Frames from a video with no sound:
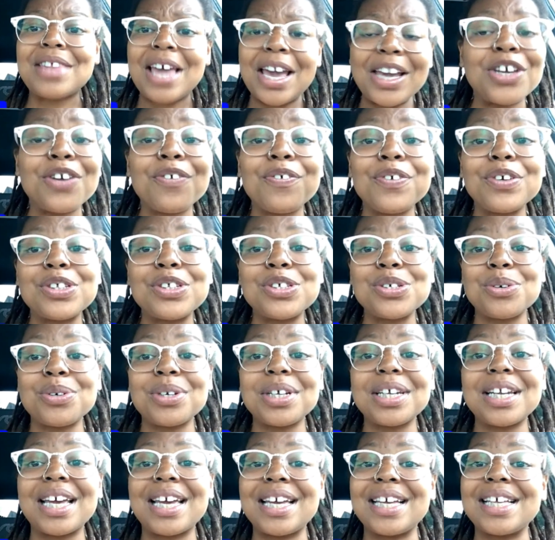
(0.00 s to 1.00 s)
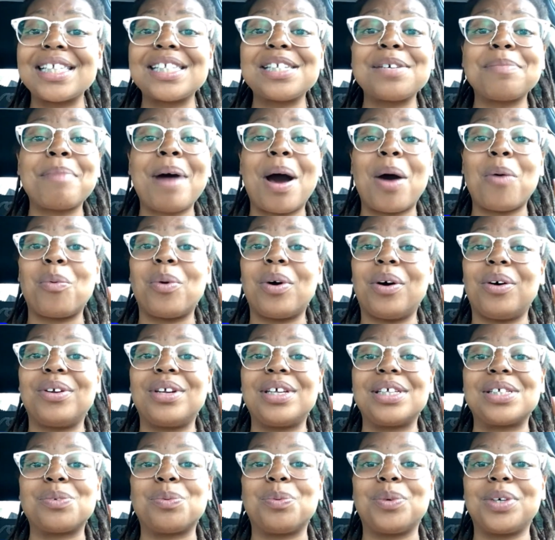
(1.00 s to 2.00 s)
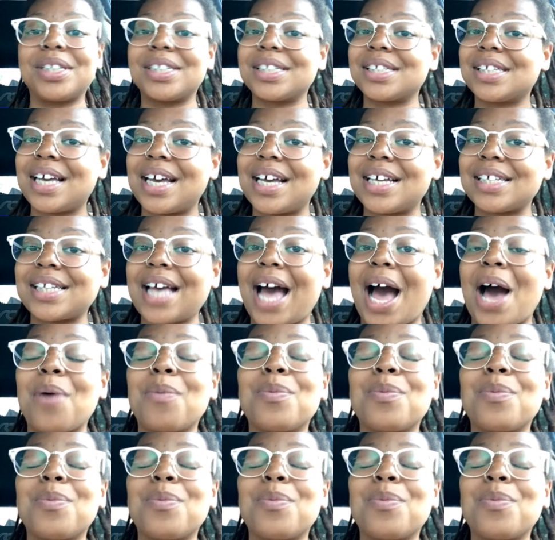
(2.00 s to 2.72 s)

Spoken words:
Thank you for tuning in to my Wellness Wednesdays.